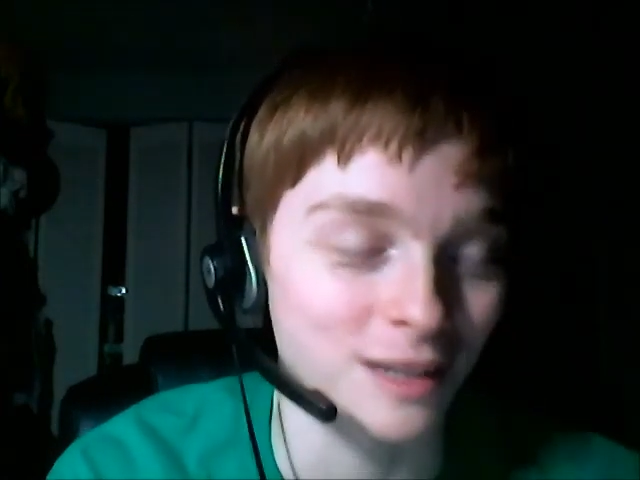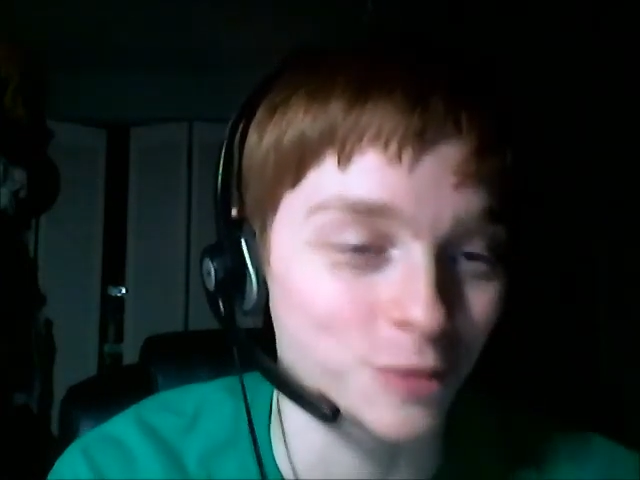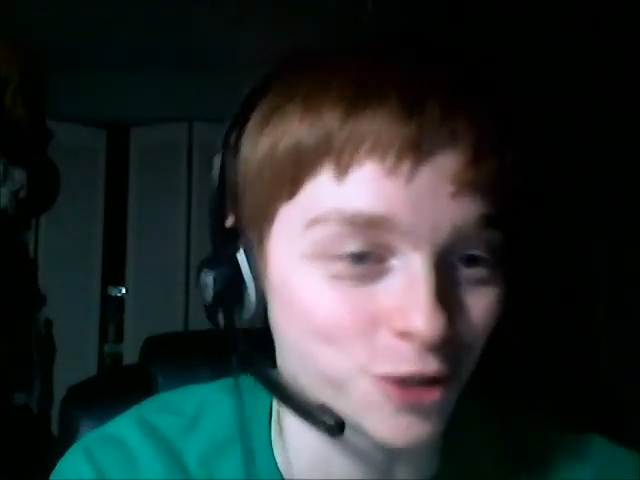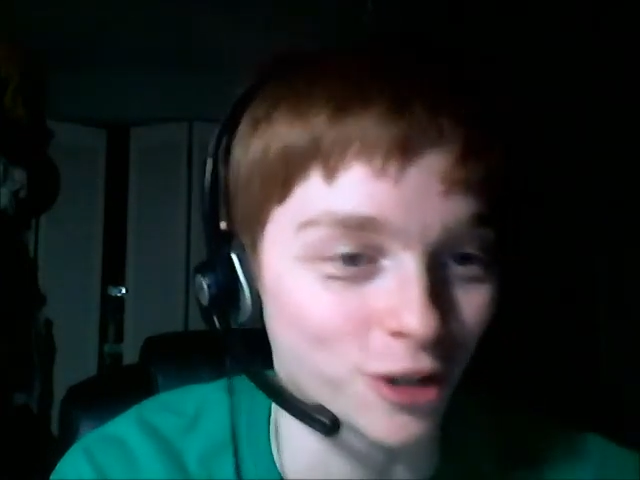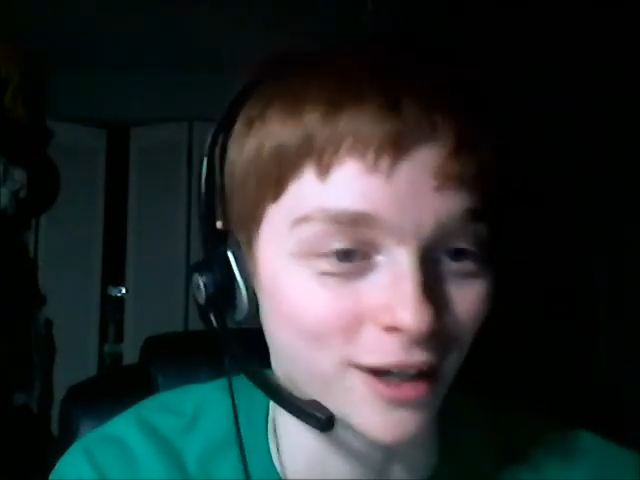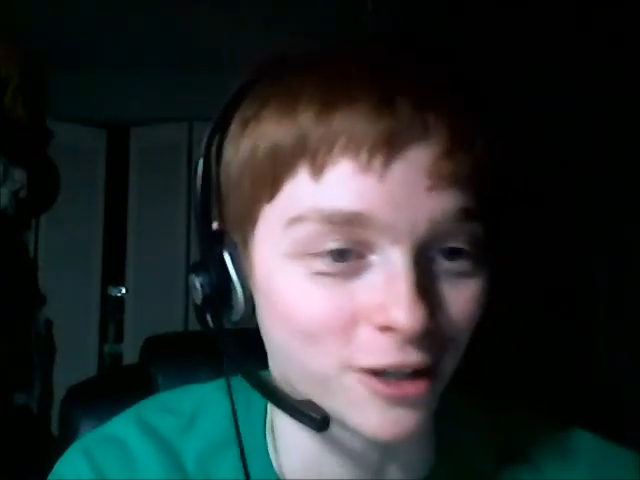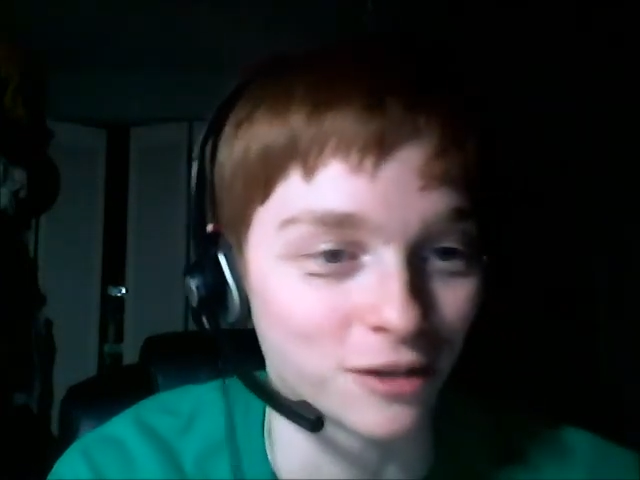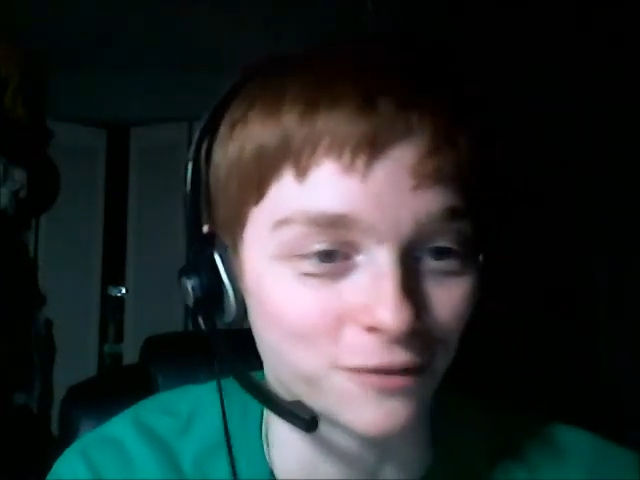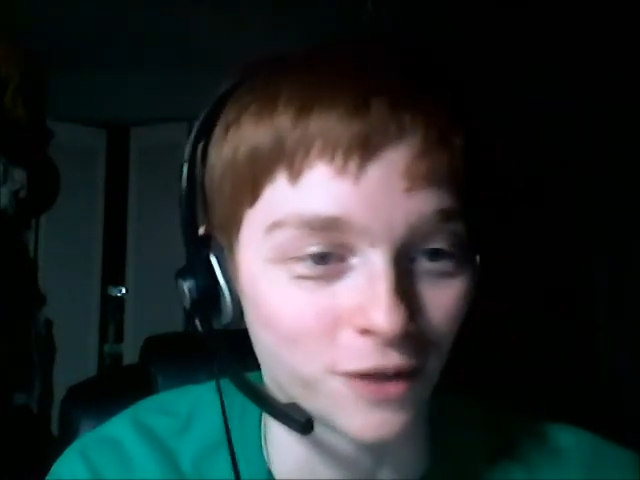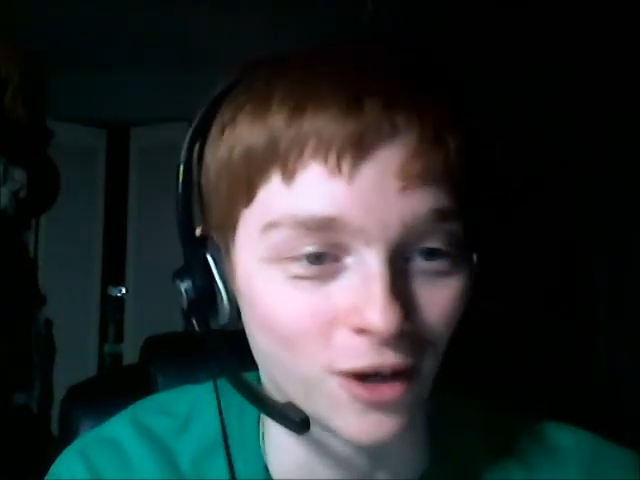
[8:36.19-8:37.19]
I'm sure I could
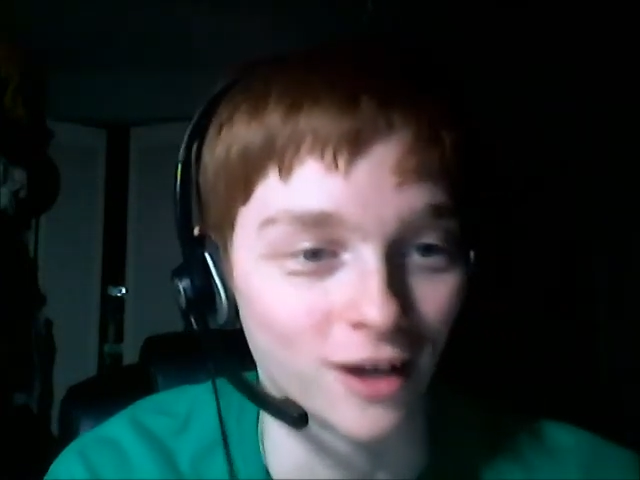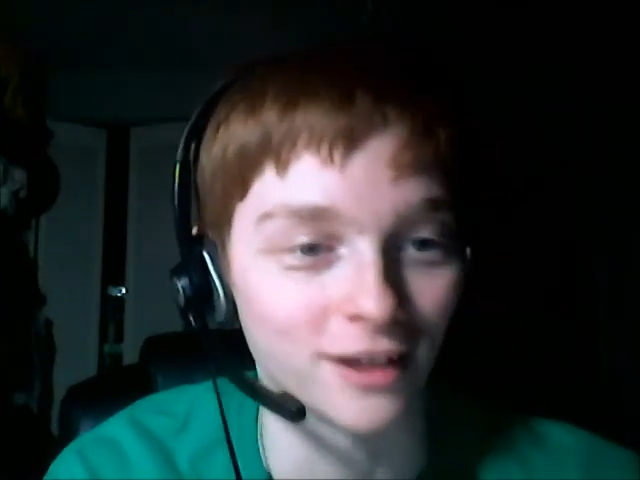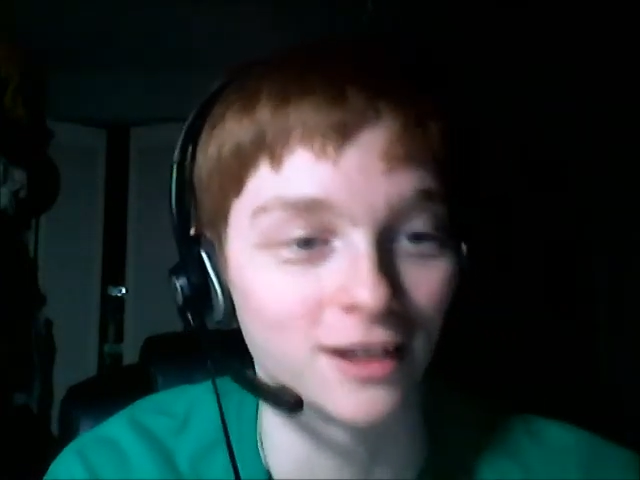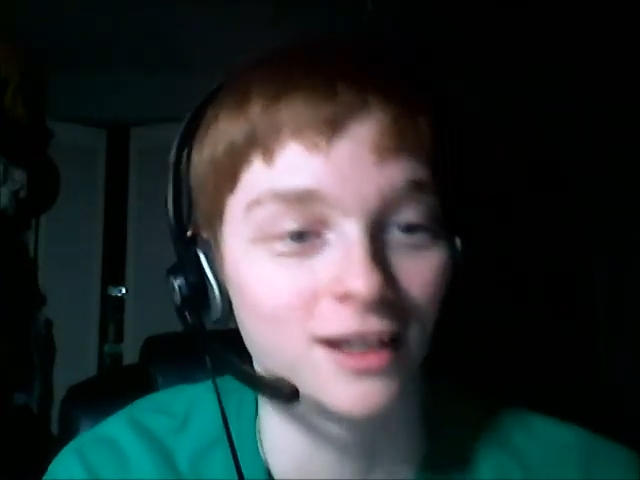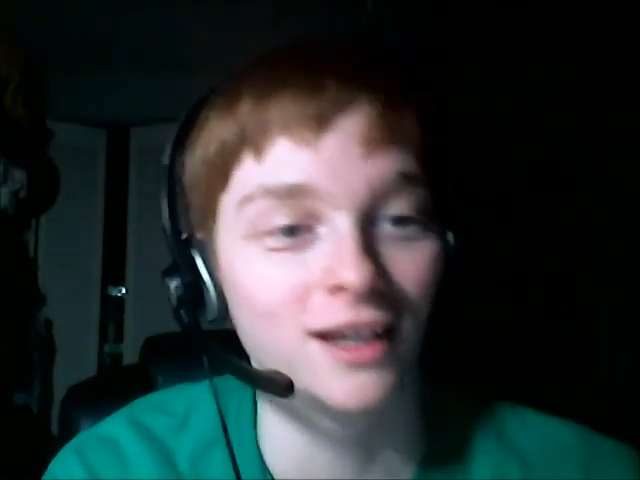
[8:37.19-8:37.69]
have gone